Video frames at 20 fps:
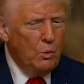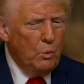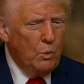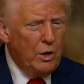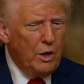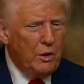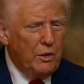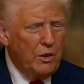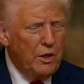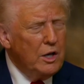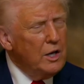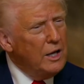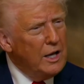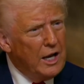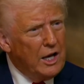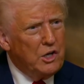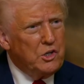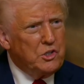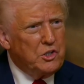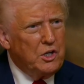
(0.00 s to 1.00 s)
One of the
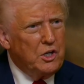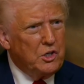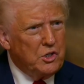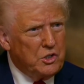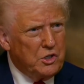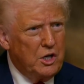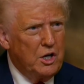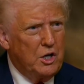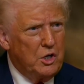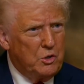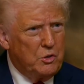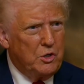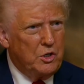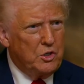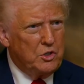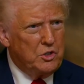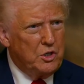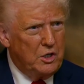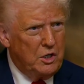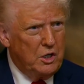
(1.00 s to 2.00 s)
nastiest
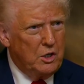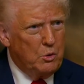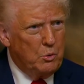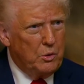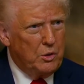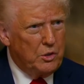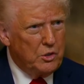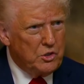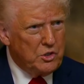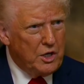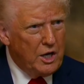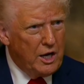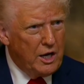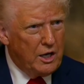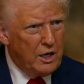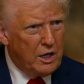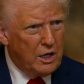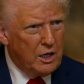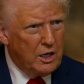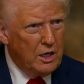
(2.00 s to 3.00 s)
countries to deal with is
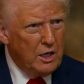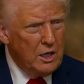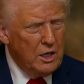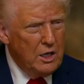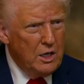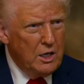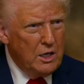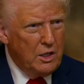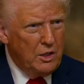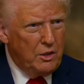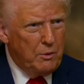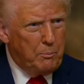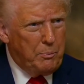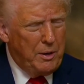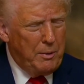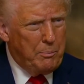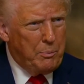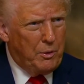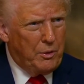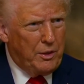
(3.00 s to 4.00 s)
Canada. The
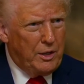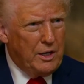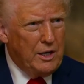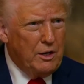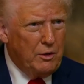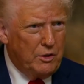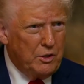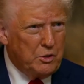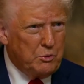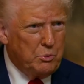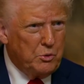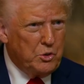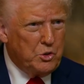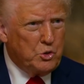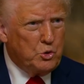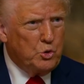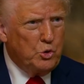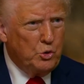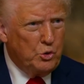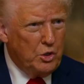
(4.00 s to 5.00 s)
people that, now this was
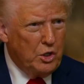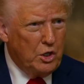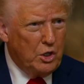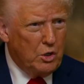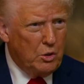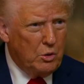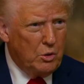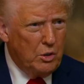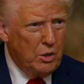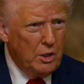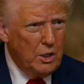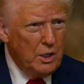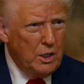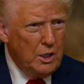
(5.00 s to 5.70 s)
Trudeau,